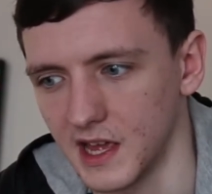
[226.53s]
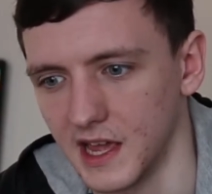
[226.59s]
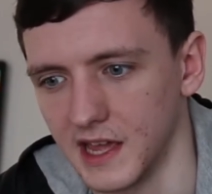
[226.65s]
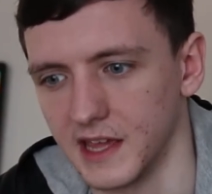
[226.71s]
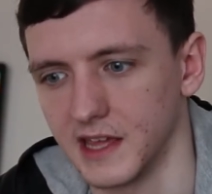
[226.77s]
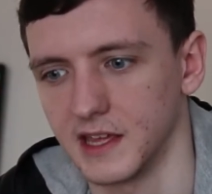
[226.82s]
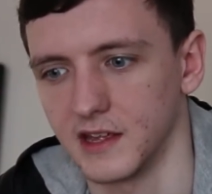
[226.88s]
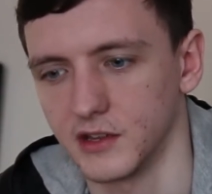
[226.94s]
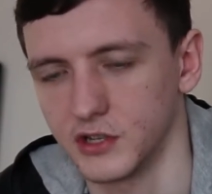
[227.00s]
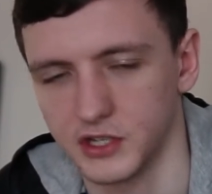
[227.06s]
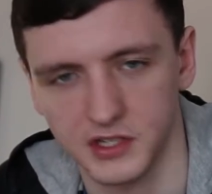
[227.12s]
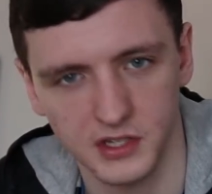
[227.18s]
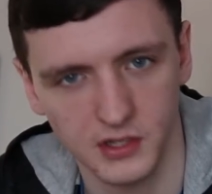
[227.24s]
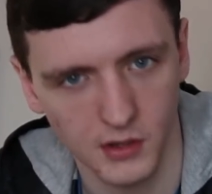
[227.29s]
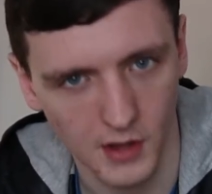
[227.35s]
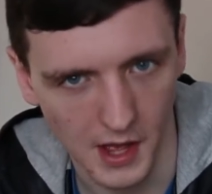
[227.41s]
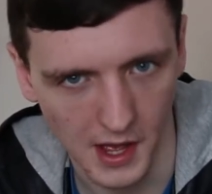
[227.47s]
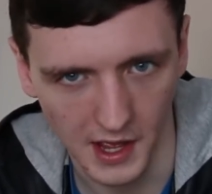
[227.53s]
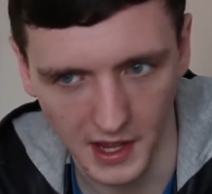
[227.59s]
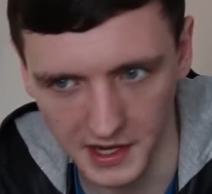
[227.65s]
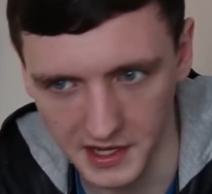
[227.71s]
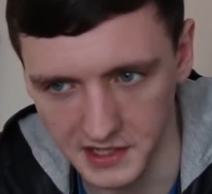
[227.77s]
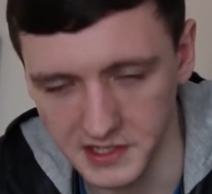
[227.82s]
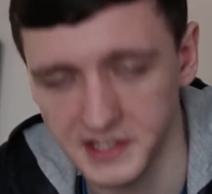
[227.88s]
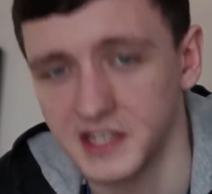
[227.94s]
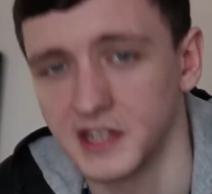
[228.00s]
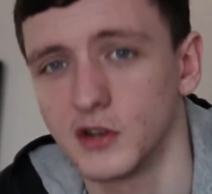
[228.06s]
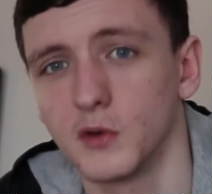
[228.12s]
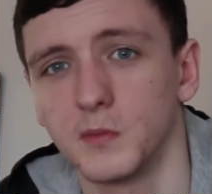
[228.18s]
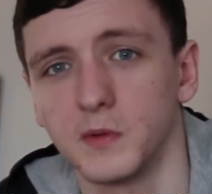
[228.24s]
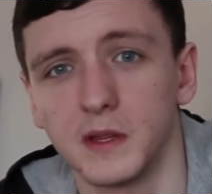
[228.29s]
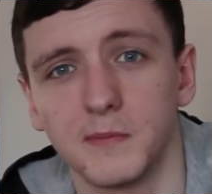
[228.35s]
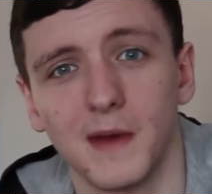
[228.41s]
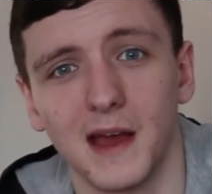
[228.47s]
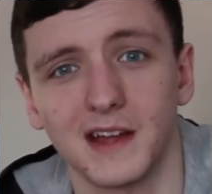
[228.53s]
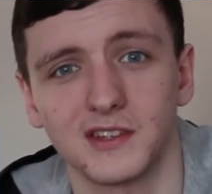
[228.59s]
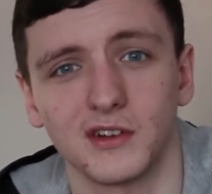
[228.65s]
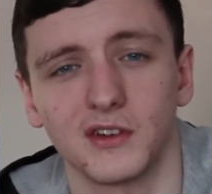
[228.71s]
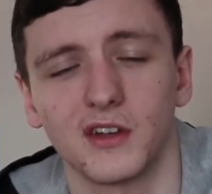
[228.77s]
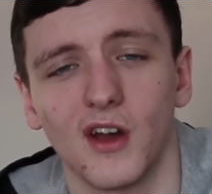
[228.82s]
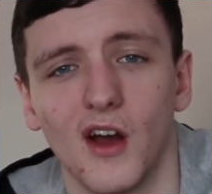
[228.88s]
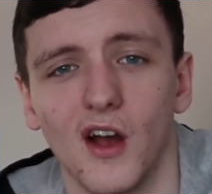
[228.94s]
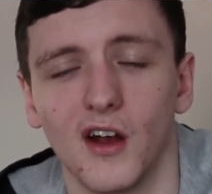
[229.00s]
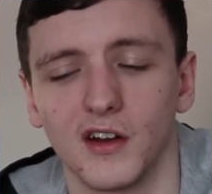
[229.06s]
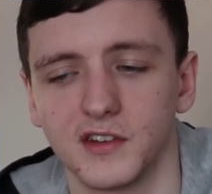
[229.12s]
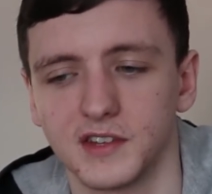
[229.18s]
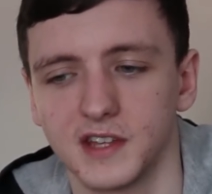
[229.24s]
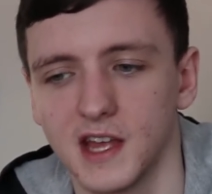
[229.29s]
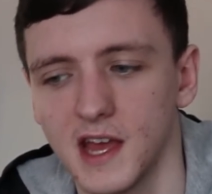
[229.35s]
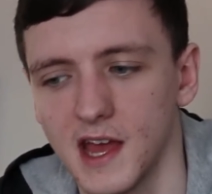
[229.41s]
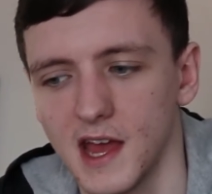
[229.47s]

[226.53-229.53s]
a just a considerably better card